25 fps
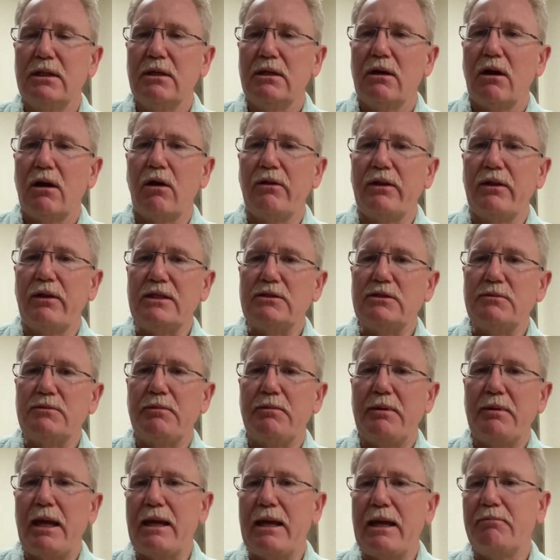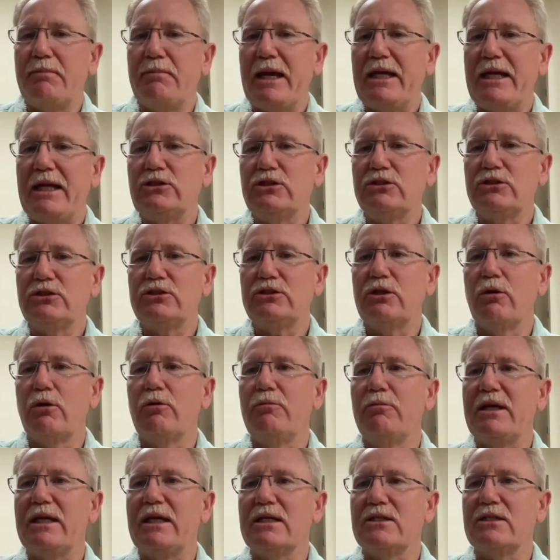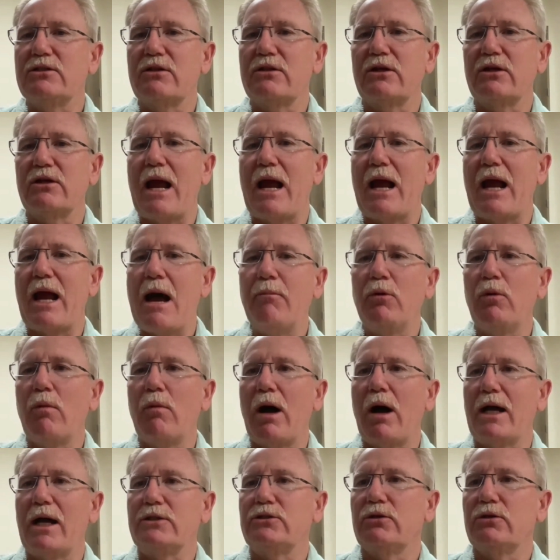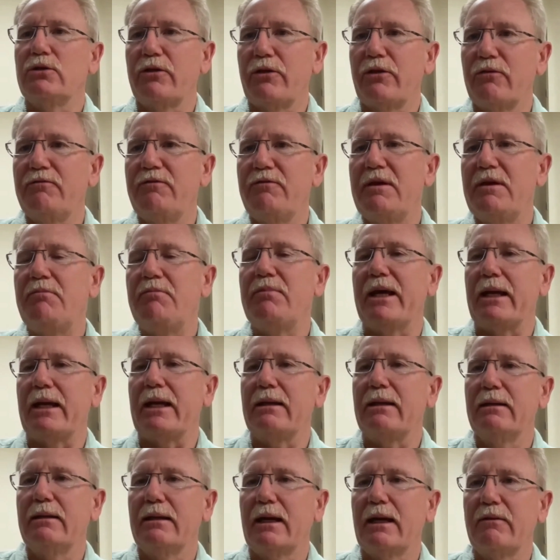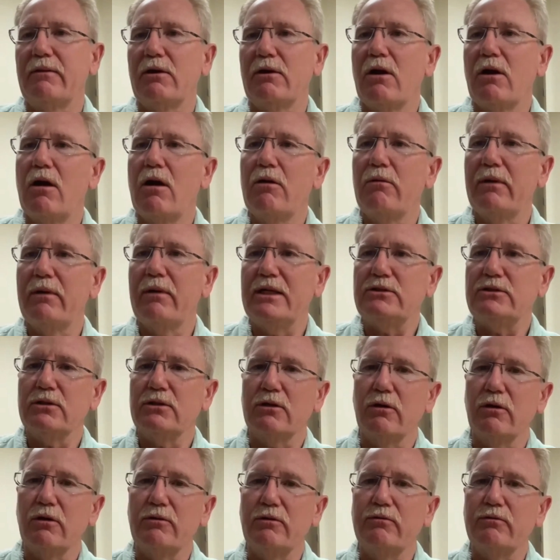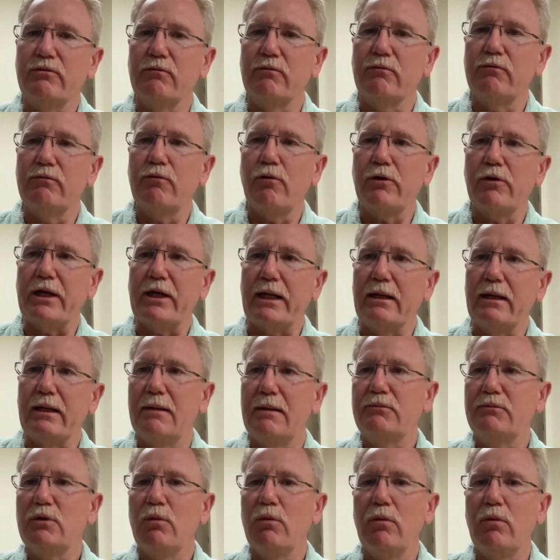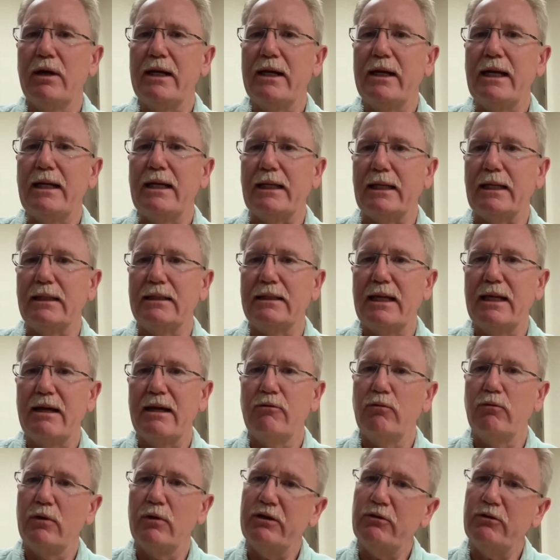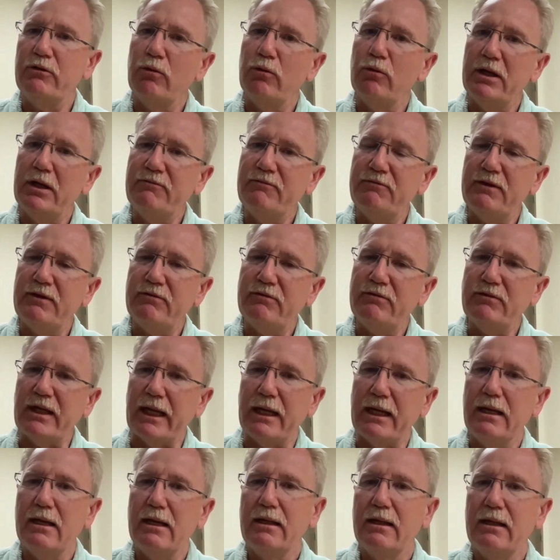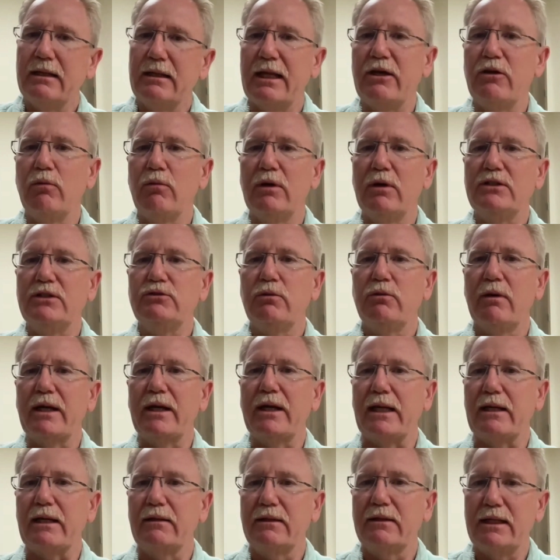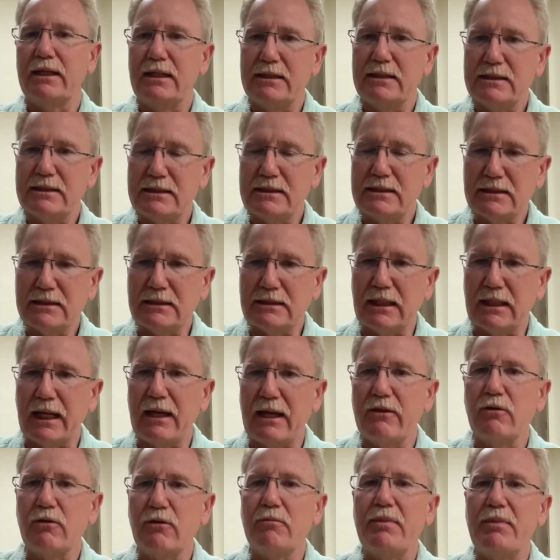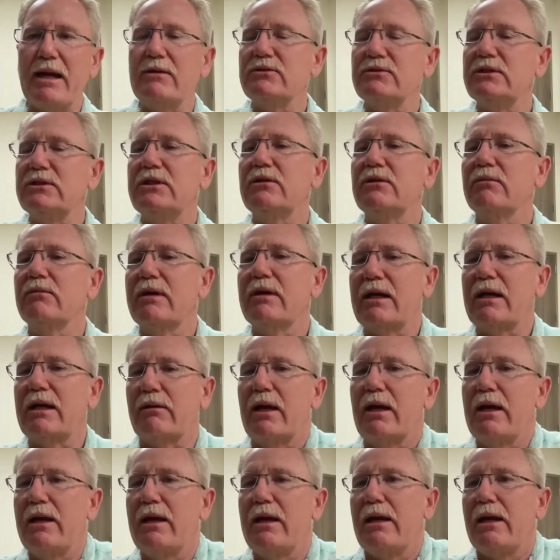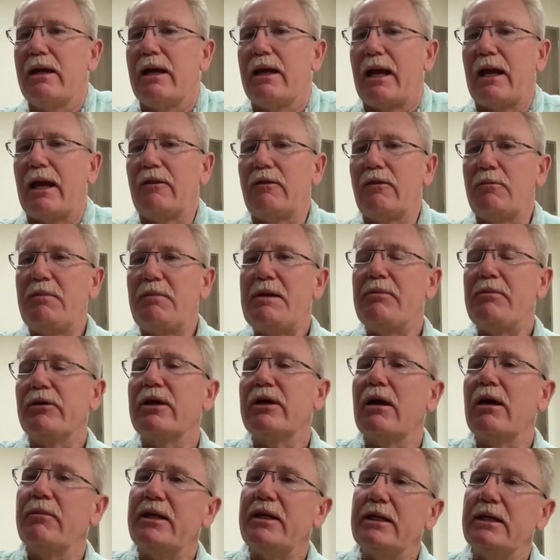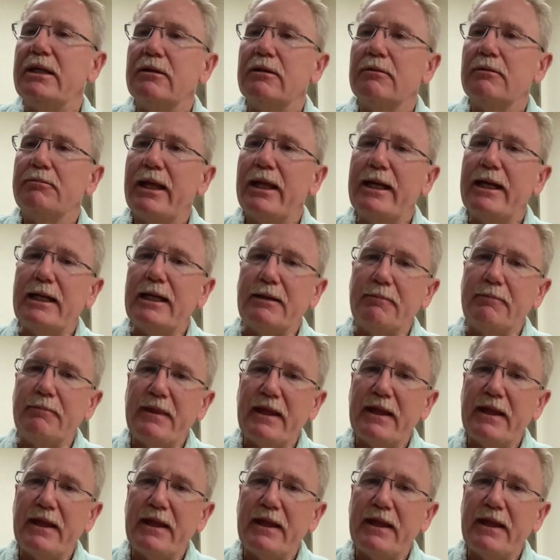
And patients know it because of their Apple Watch or their Fitbit, and their heart rates are going from 40 up to 180, down 1 to 150, then to 120, then to 60, and they're bouncing around. And the people come in and complain.